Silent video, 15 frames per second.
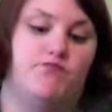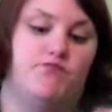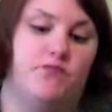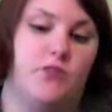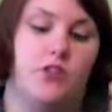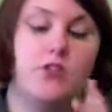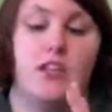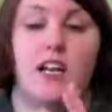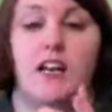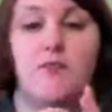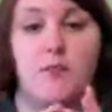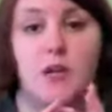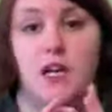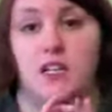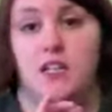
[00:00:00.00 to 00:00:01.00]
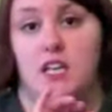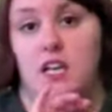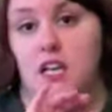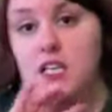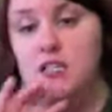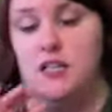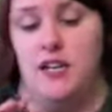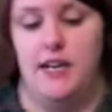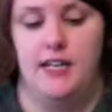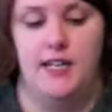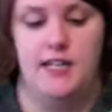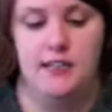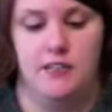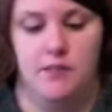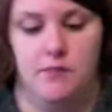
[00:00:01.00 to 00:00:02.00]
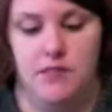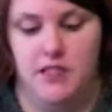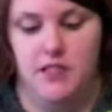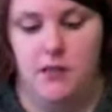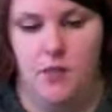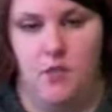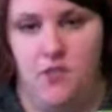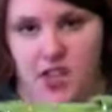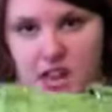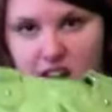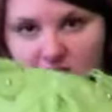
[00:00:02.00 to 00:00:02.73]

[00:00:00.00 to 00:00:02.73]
So then I've been on the hunt. I need something that will fit